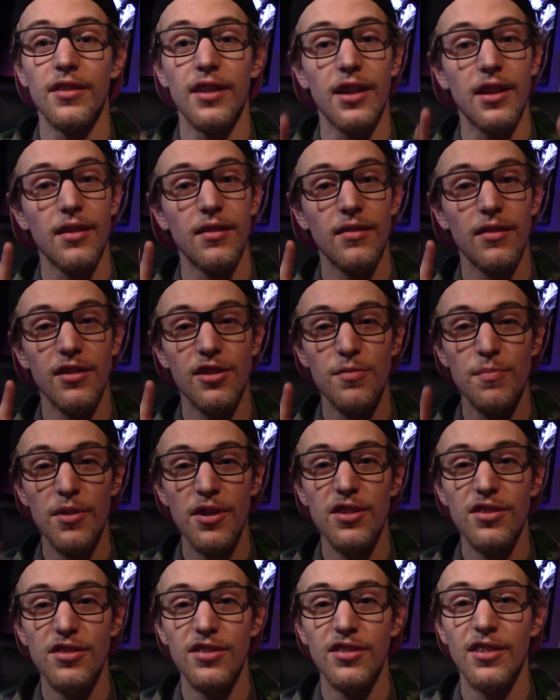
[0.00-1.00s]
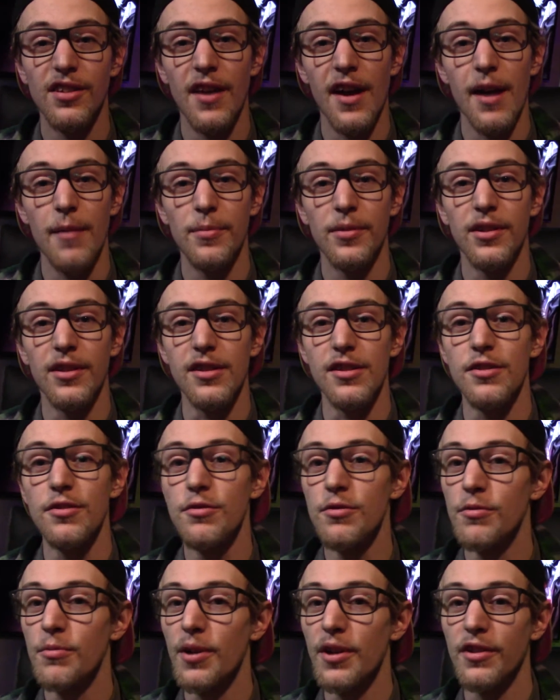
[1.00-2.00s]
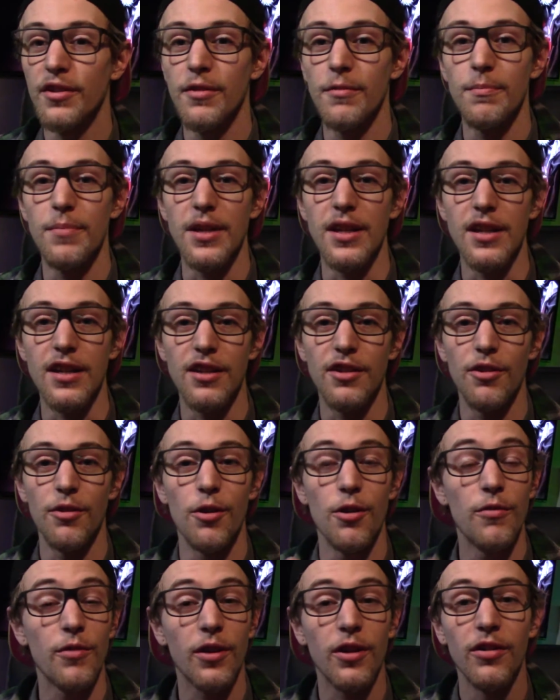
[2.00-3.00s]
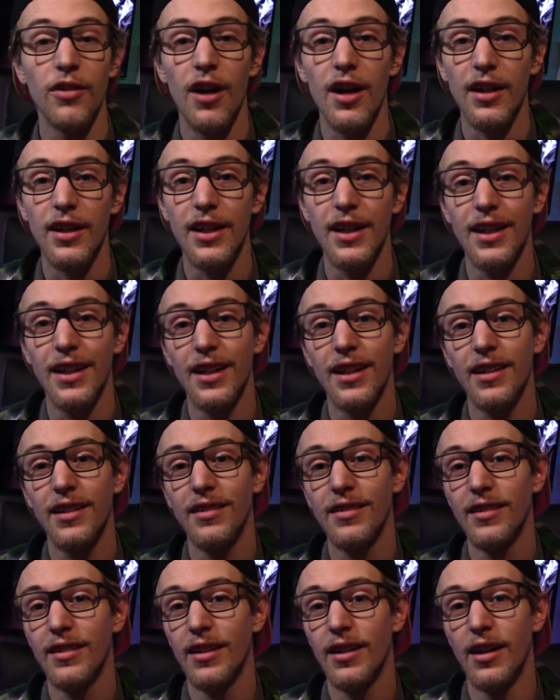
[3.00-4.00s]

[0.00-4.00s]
like experiences that happened to you, whether it be, you know, overclocking,